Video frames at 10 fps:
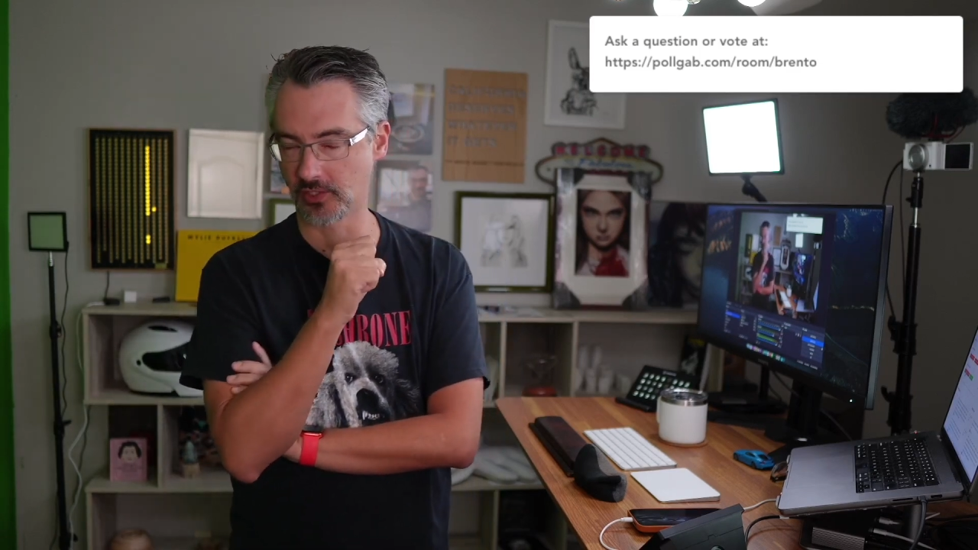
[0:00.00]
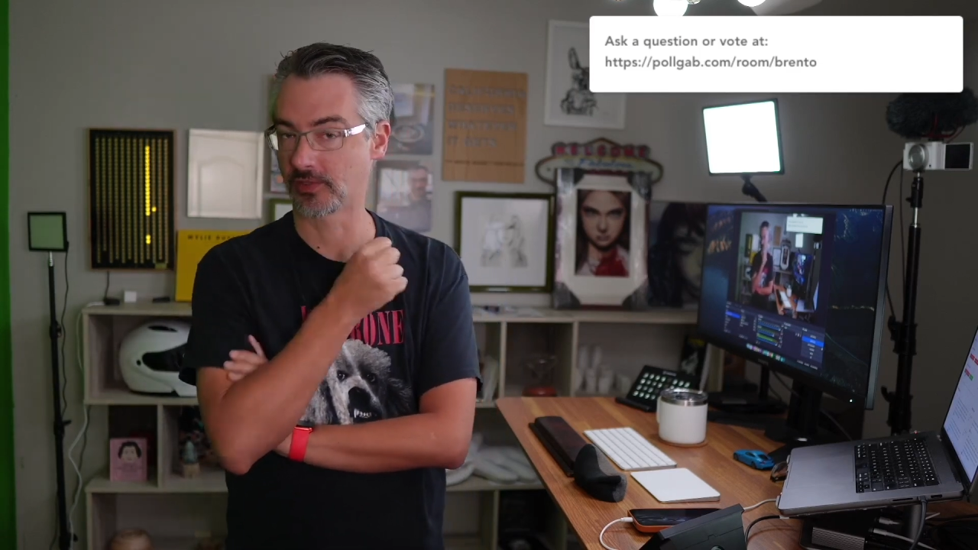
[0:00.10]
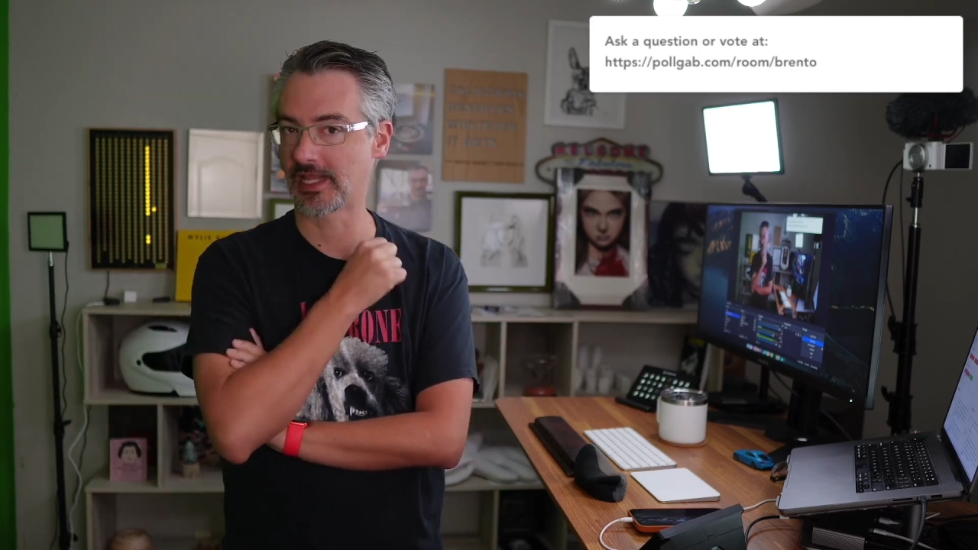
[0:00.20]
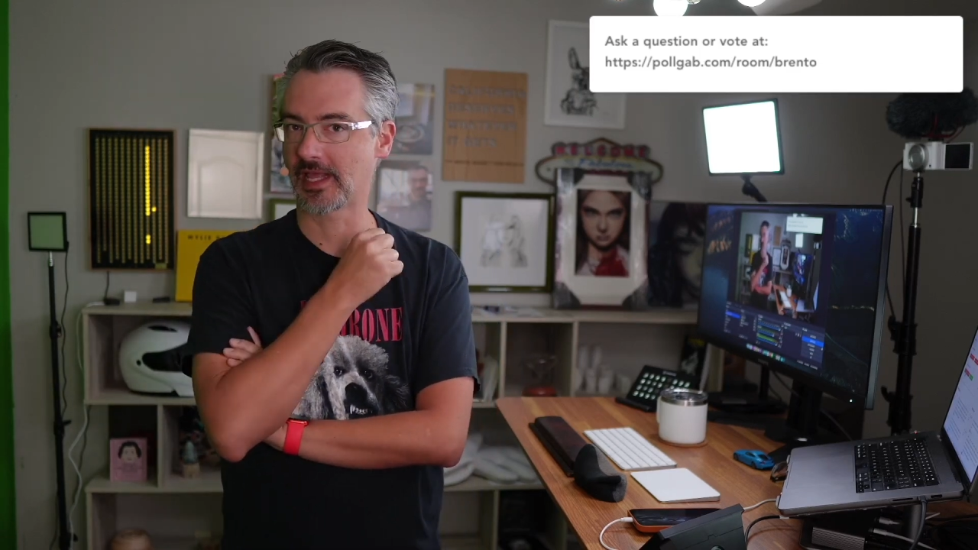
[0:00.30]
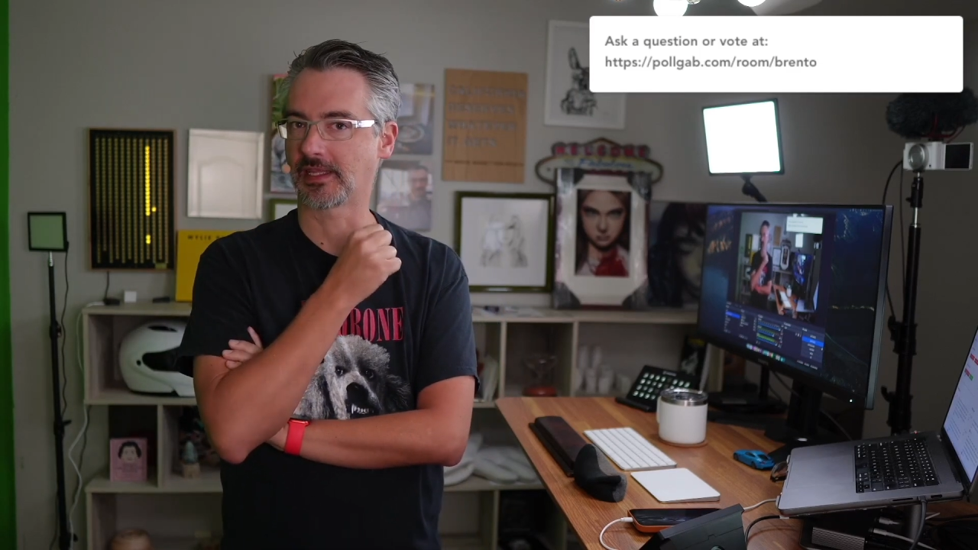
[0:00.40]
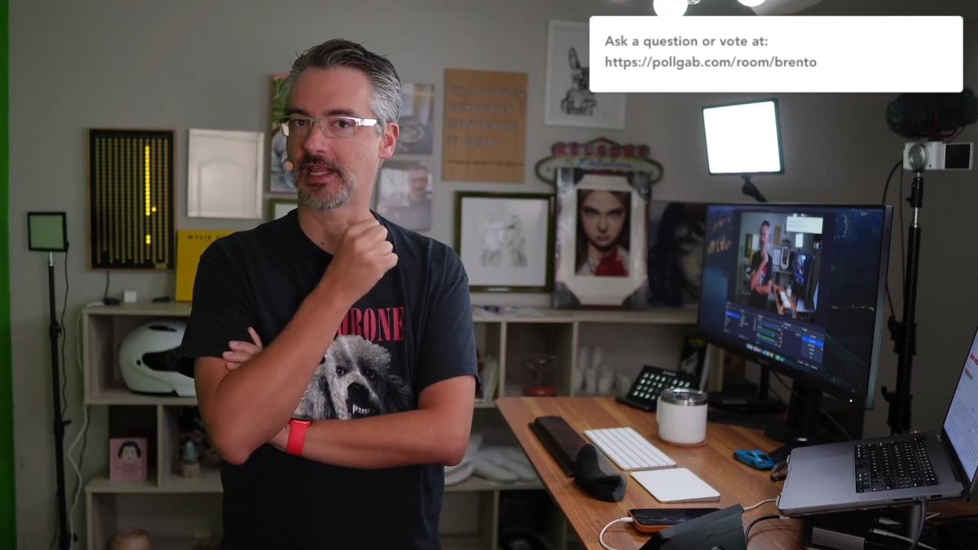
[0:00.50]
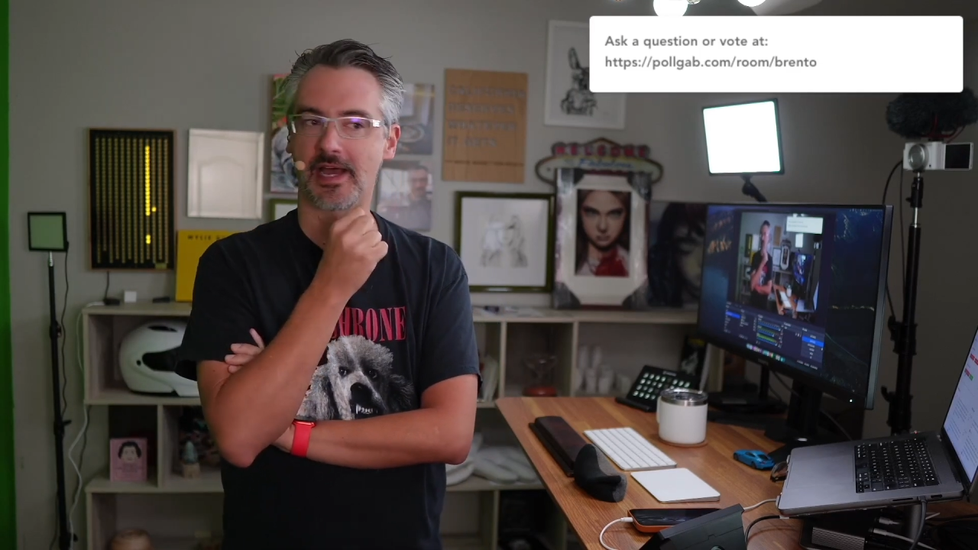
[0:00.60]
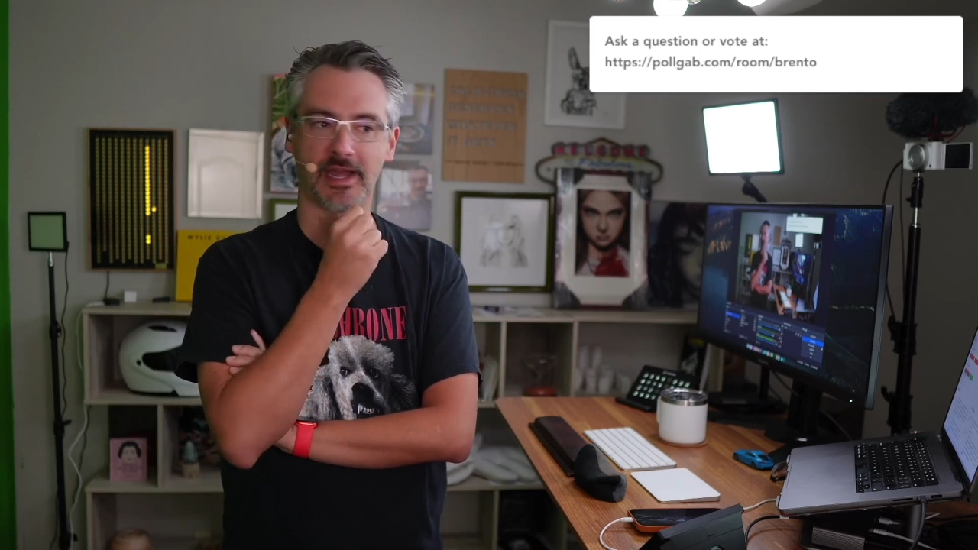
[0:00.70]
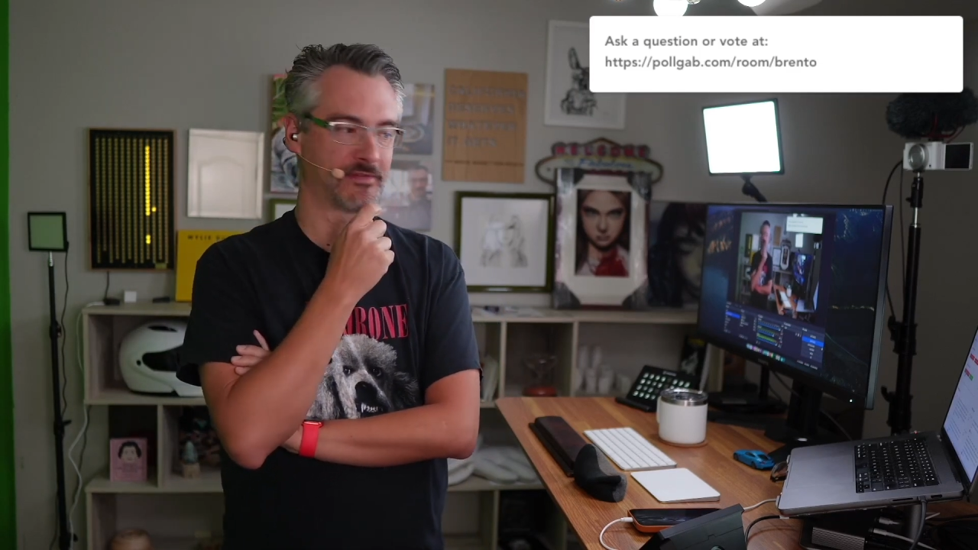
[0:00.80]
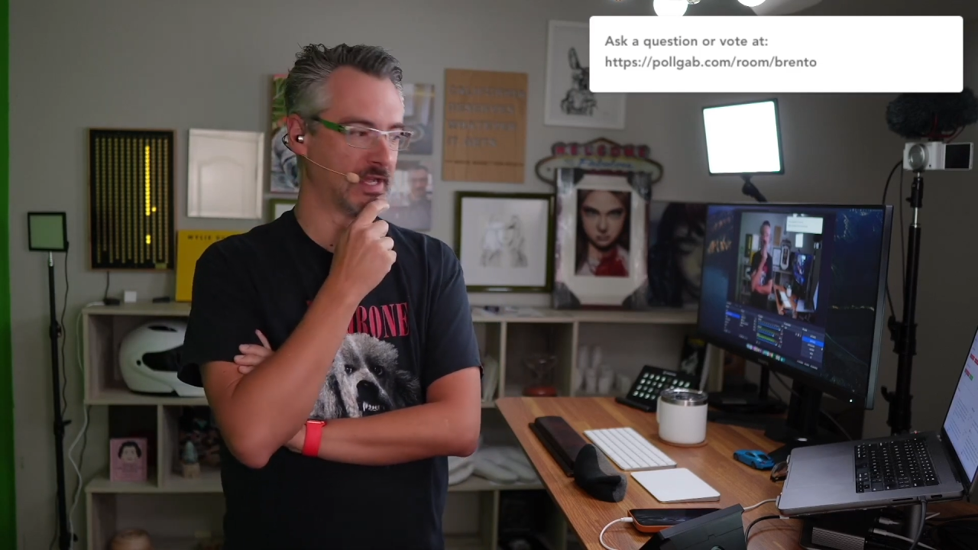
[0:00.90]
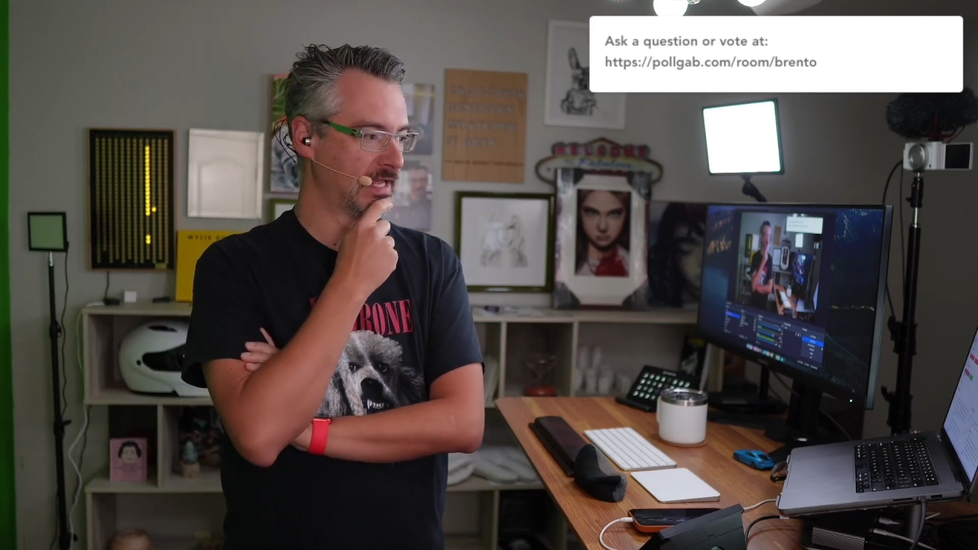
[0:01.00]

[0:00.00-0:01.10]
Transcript: doing that live.